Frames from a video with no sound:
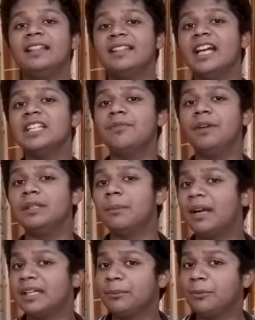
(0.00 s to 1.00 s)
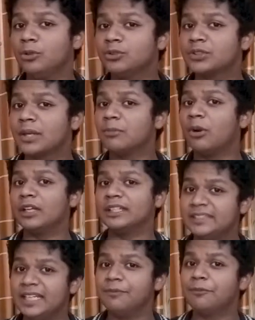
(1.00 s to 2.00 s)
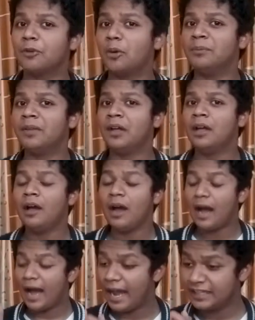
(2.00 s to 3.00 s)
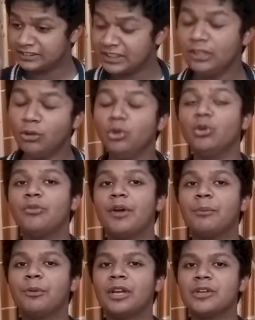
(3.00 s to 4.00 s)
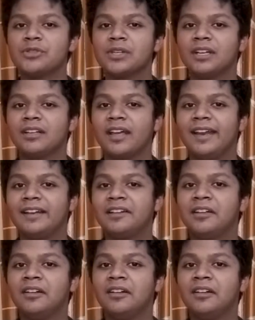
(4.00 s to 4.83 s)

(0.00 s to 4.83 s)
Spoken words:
that's where the Bhati script got its name from. I still don't know if I'm pronouncing it correct.